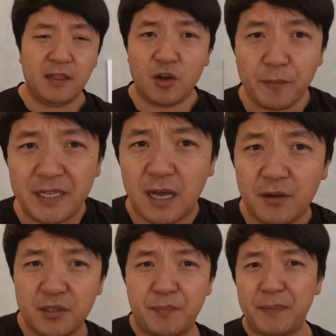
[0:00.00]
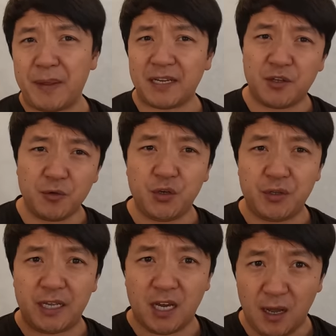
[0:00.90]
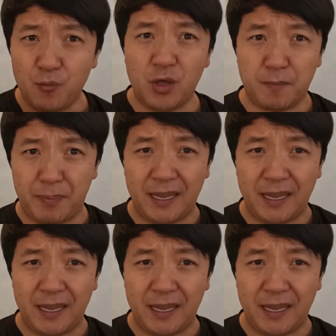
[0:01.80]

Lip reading: At local McDonald's, Big Macs don't usually come with